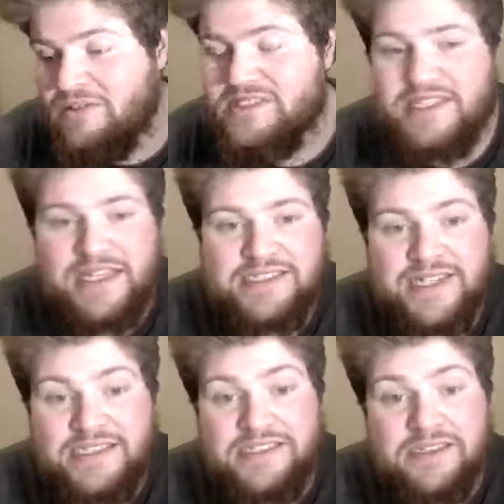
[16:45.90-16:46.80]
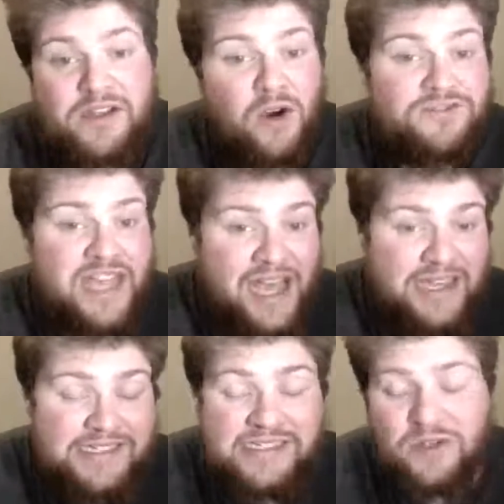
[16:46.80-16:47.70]
Obviously, that's an idea that Goff's
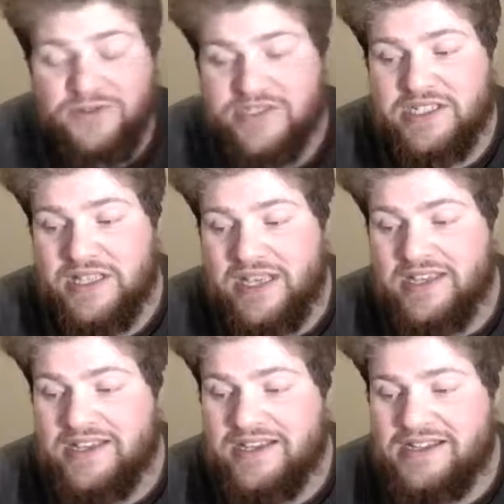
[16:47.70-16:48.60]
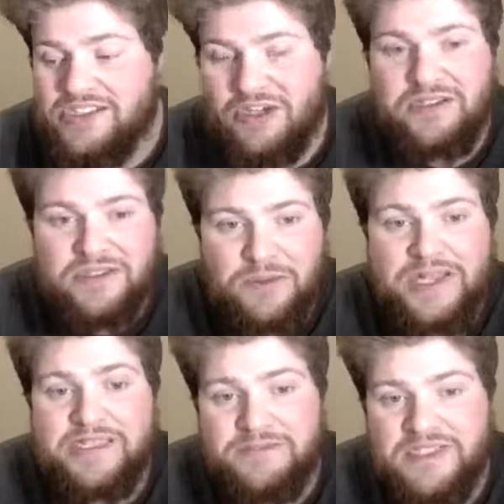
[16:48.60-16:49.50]
had. He's obviously like chuckled
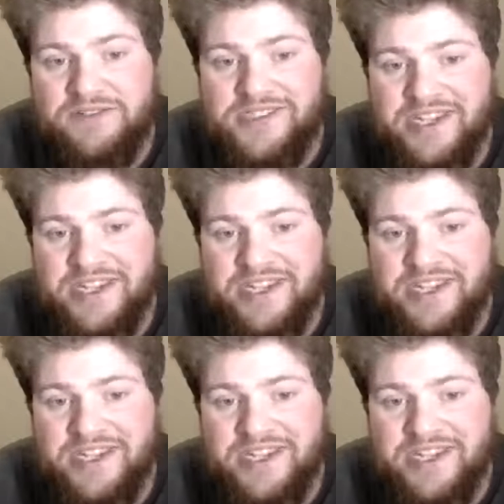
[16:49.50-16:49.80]
away to himself.